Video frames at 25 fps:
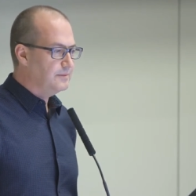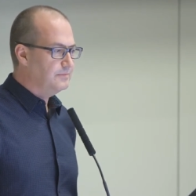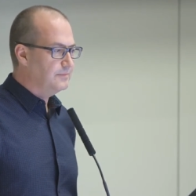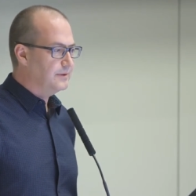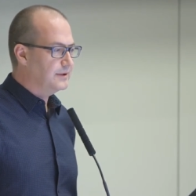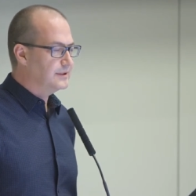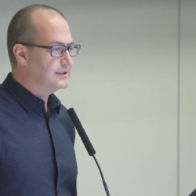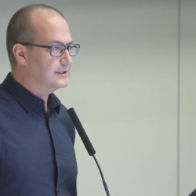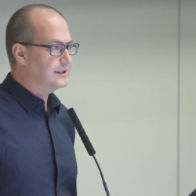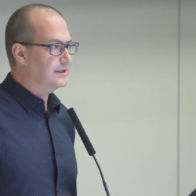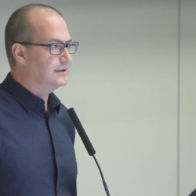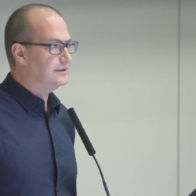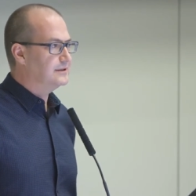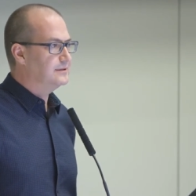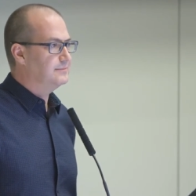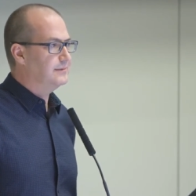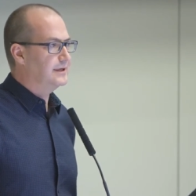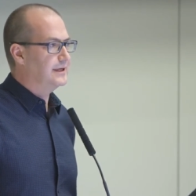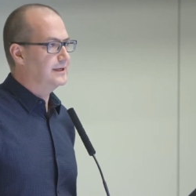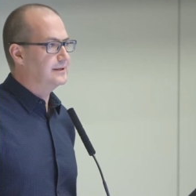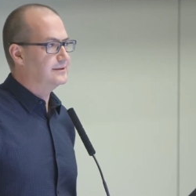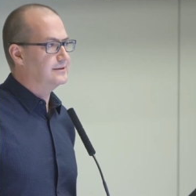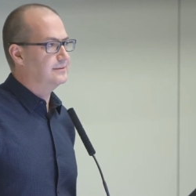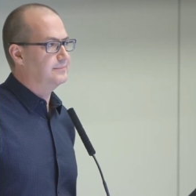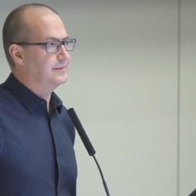because
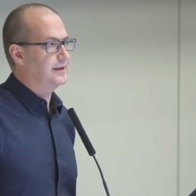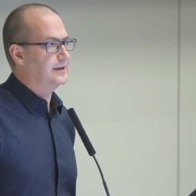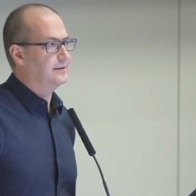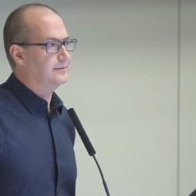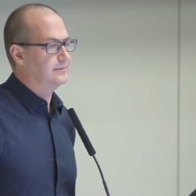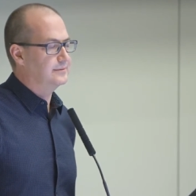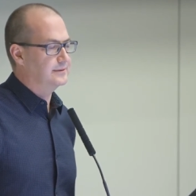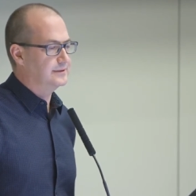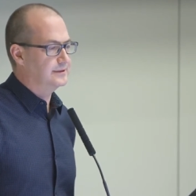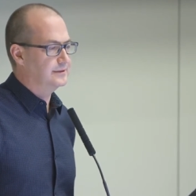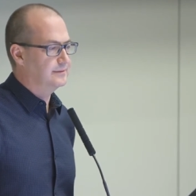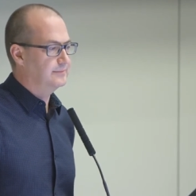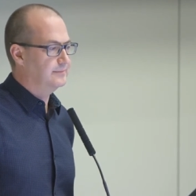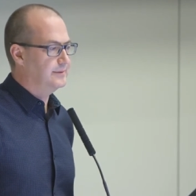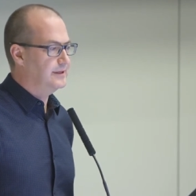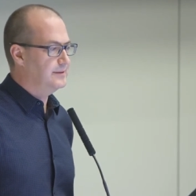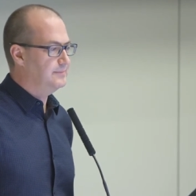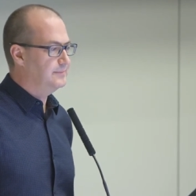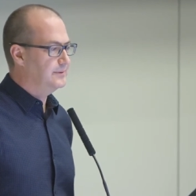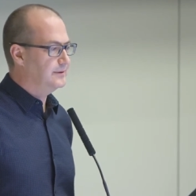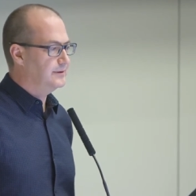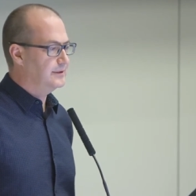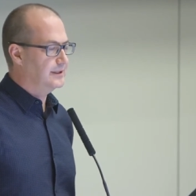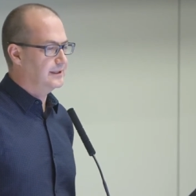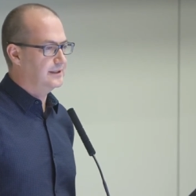ultimately it's about
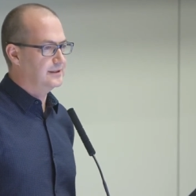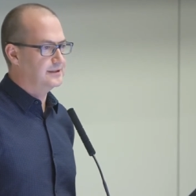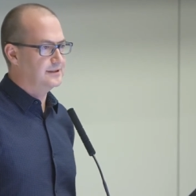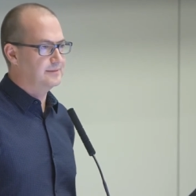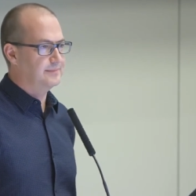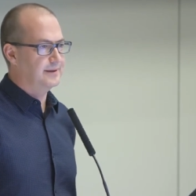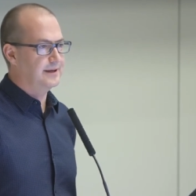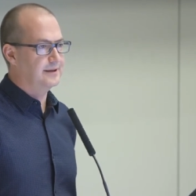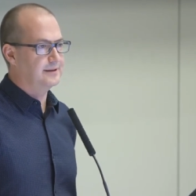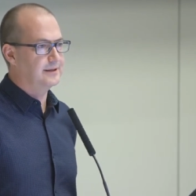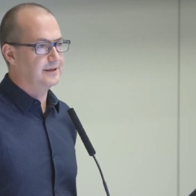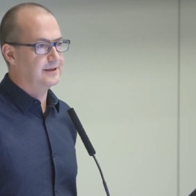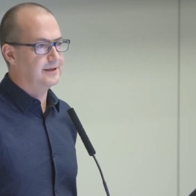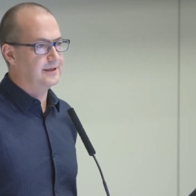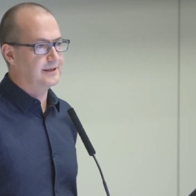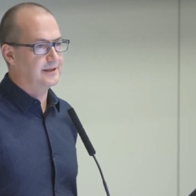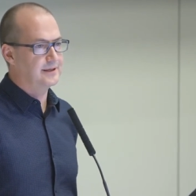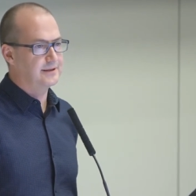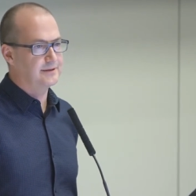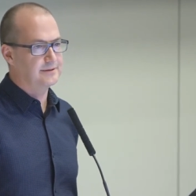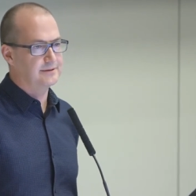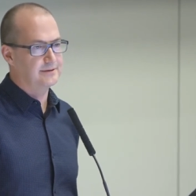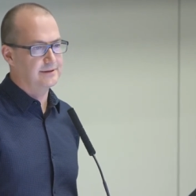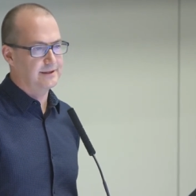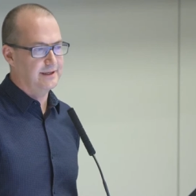people and it's about the
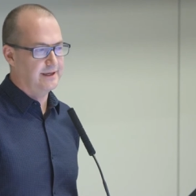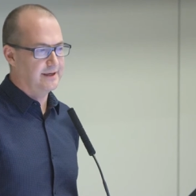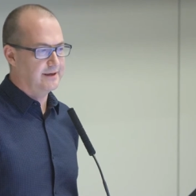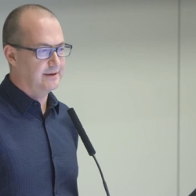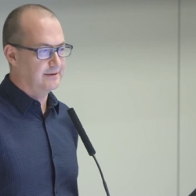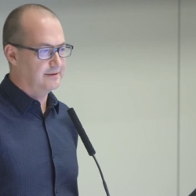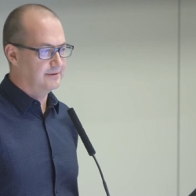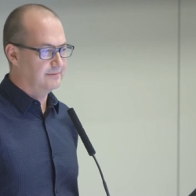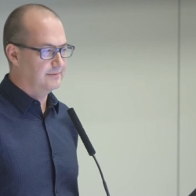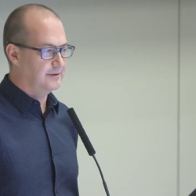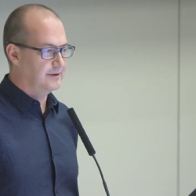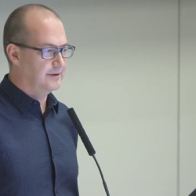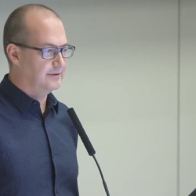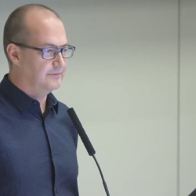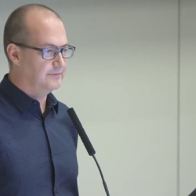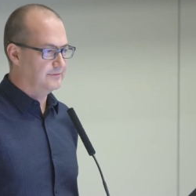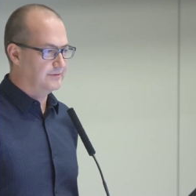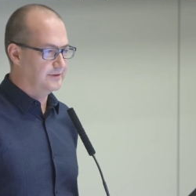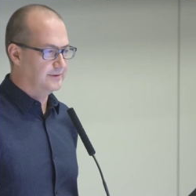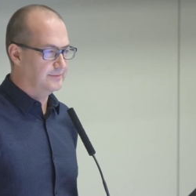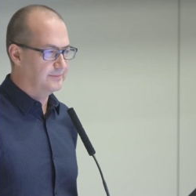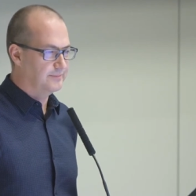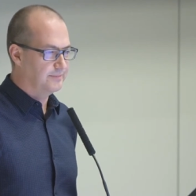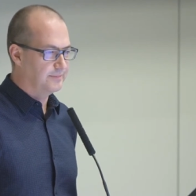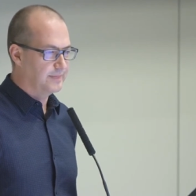clinical care that we
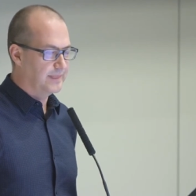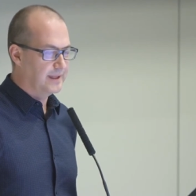offer.